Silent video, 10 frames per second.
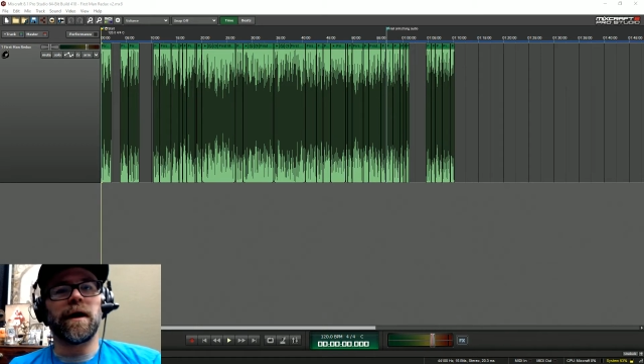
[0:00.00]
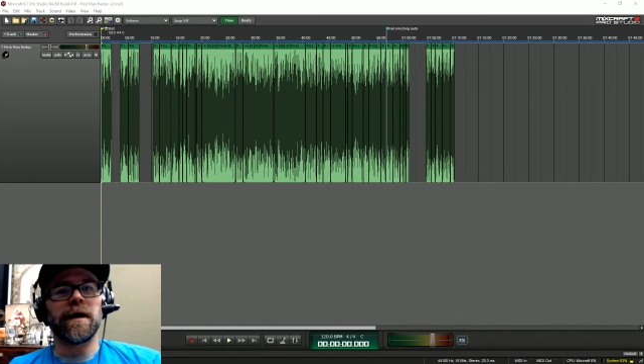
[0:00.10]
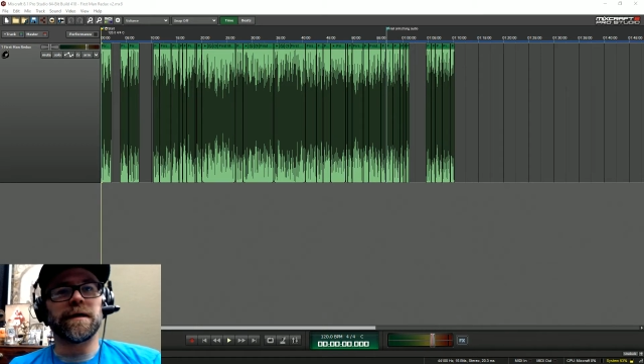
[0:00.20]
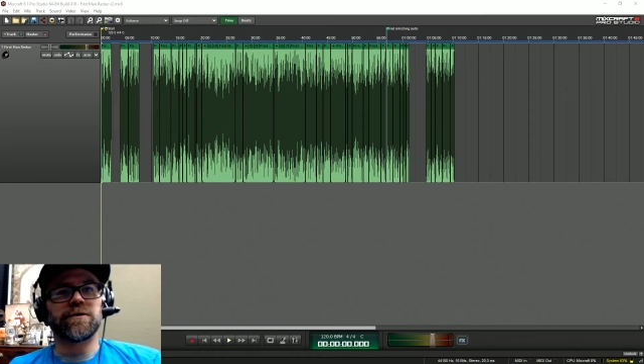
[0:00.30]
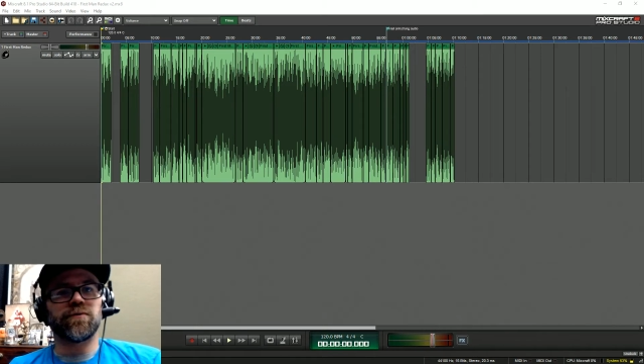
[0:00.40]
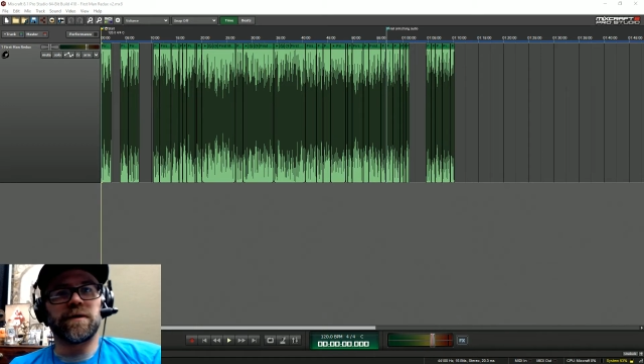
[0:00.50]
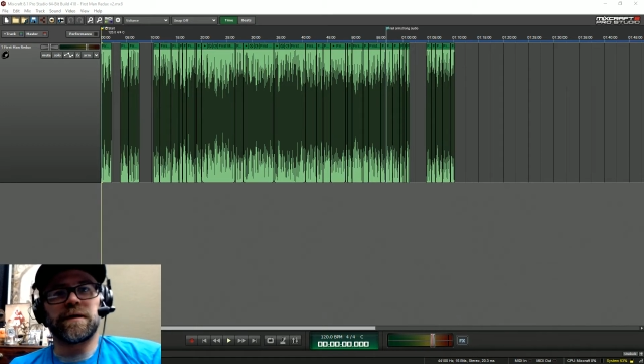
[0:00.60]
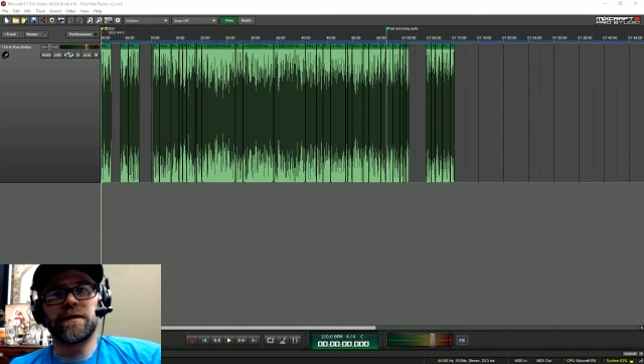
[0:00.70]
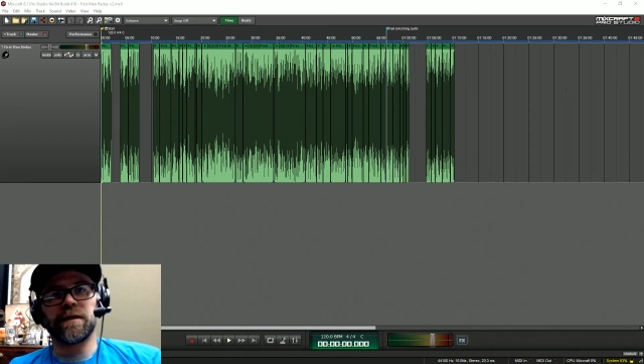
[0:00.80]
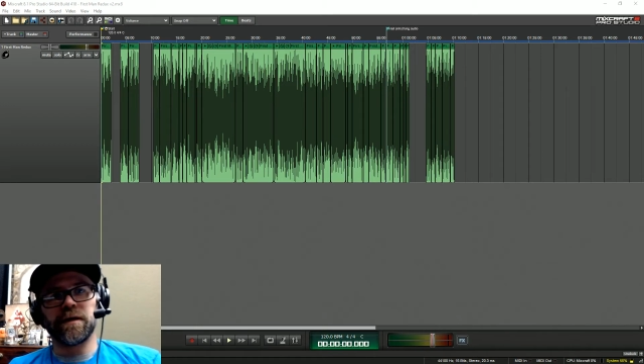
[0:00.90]
is really
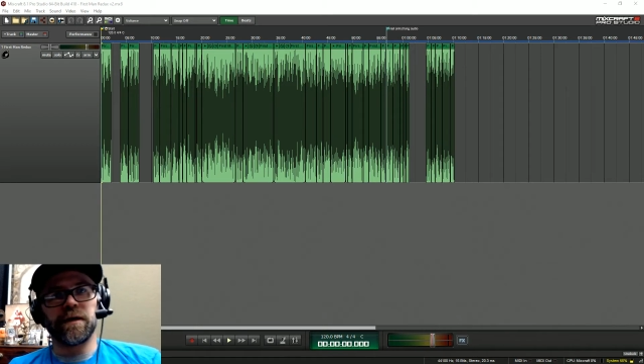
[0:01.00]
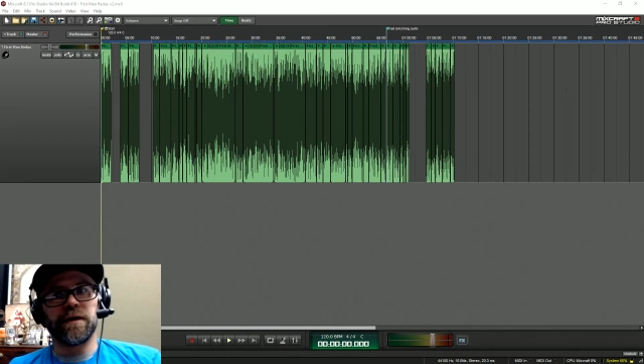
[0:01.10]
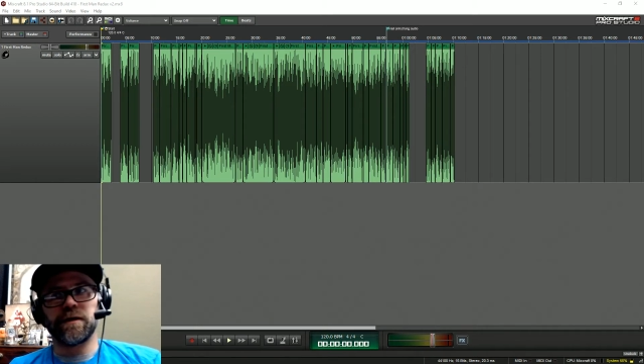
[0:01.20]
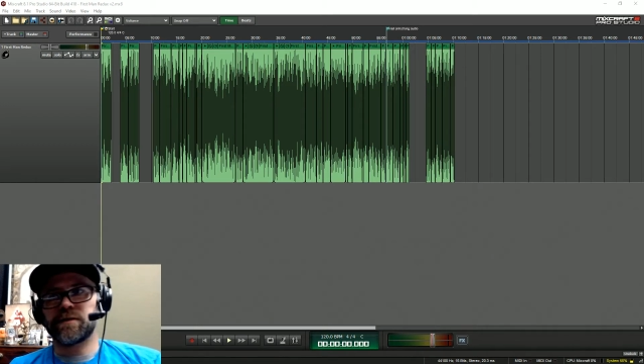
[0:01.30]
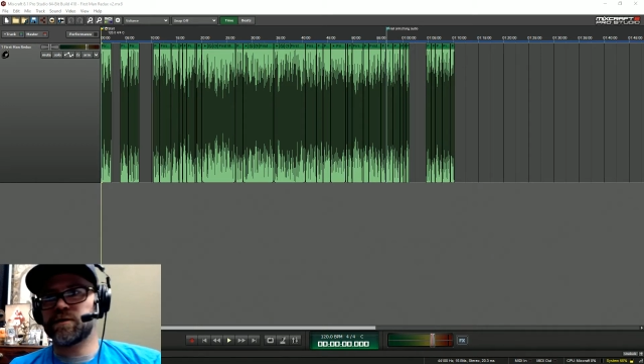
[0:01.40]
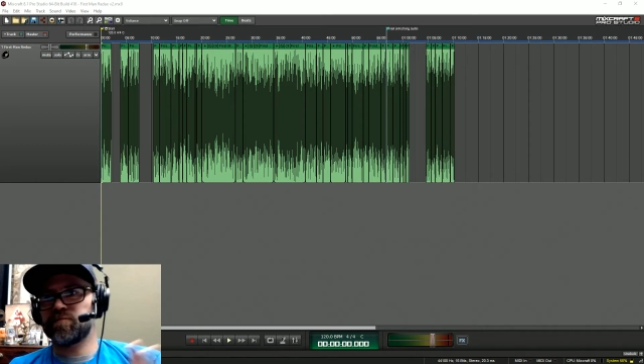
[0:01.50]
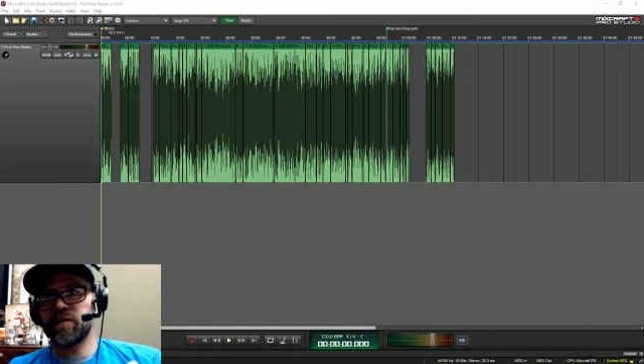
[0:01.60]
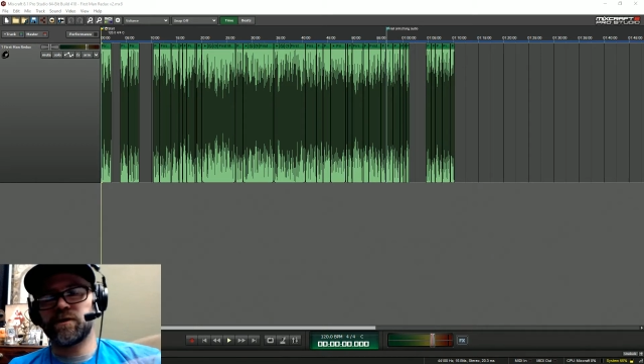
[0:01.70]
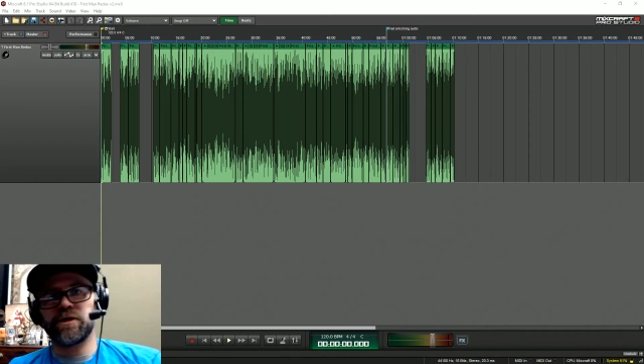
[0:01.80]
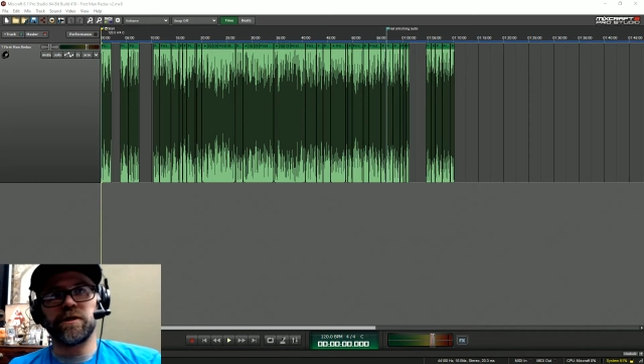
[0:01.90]
a
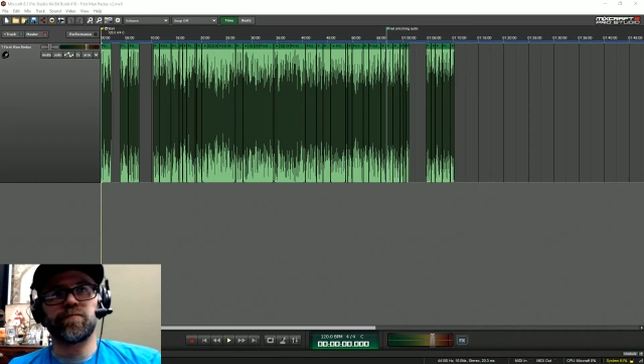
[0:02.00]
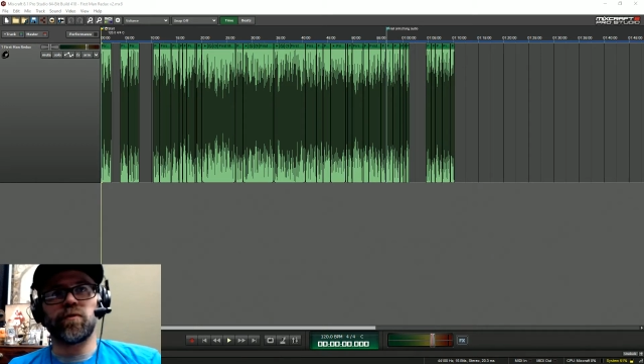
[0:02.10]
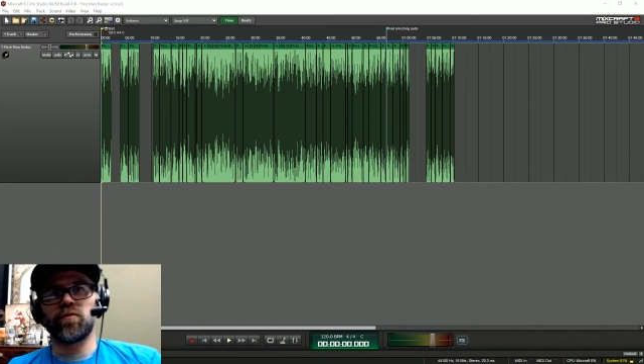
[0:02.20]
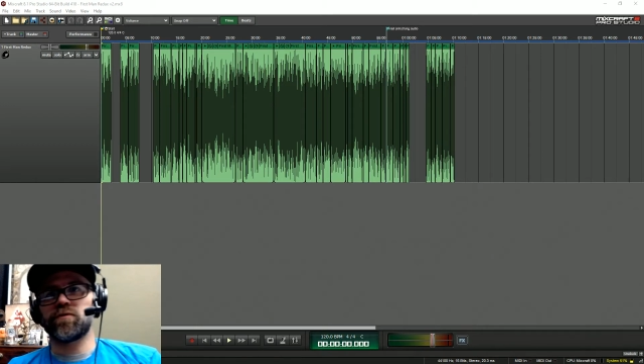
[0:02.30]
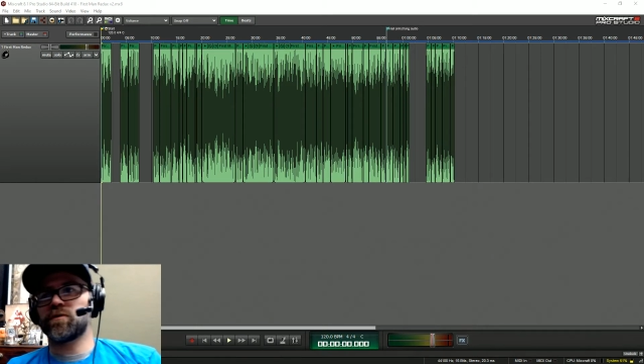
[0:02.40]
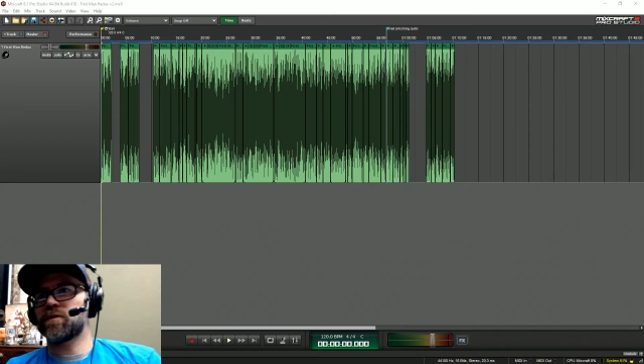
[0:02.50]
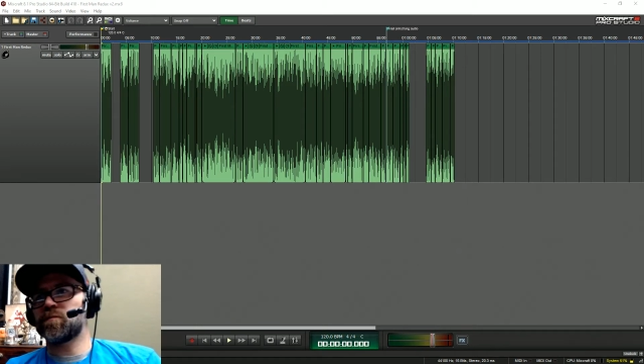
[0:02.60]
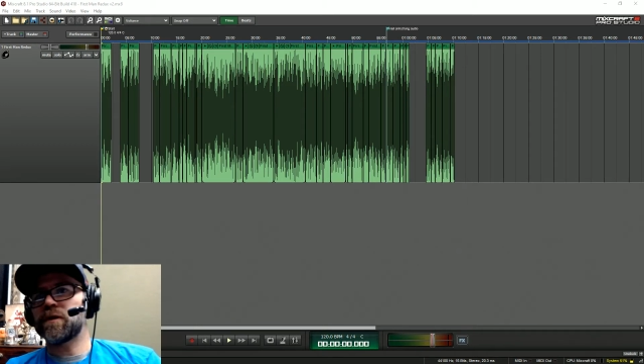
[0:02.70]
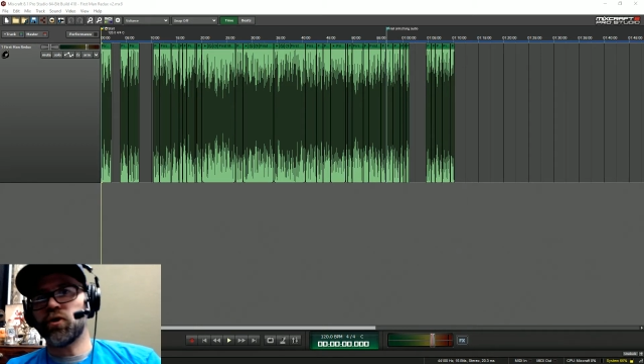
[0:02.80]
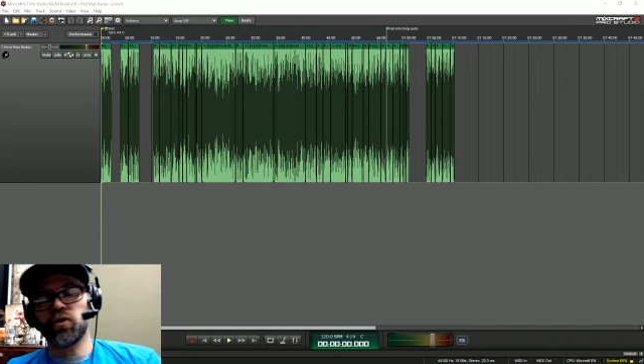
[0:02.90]
cheap older
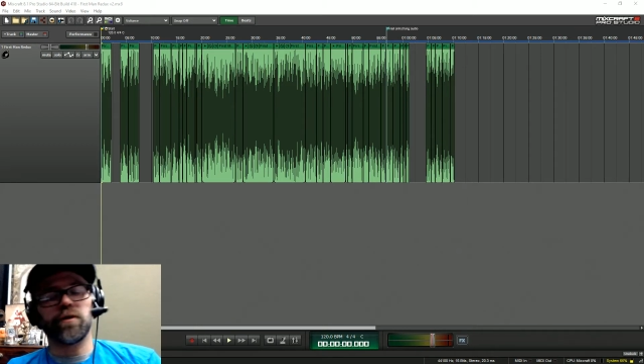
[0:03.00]
computer.